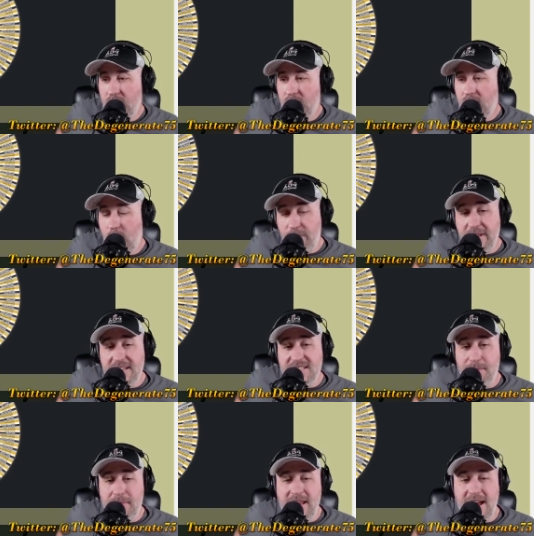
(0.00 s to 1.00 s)
Hopefully it's
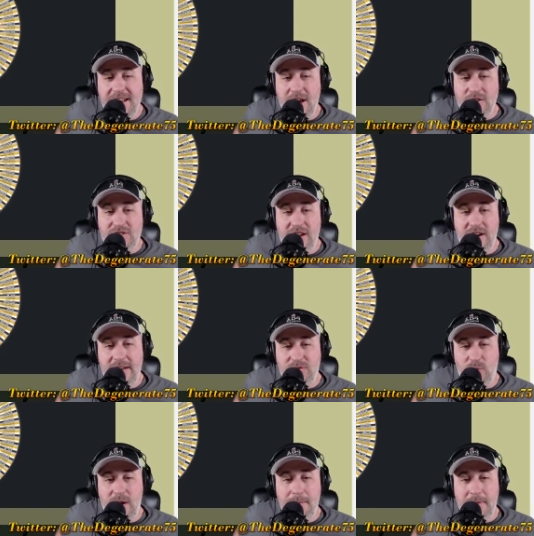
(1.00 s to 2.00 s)
somebody I know, so I don't have
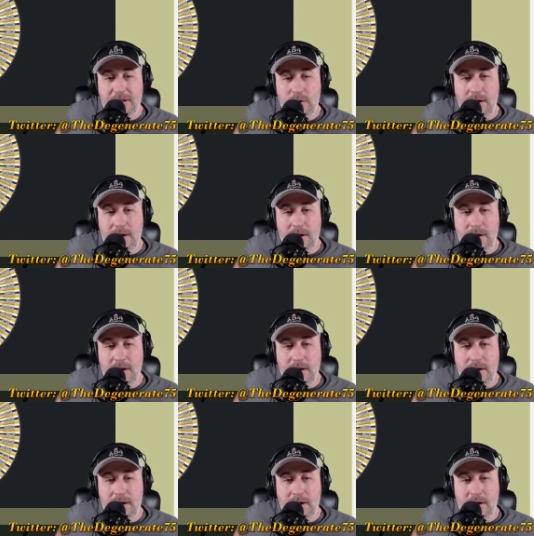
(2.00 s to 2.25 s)
to worry about doing a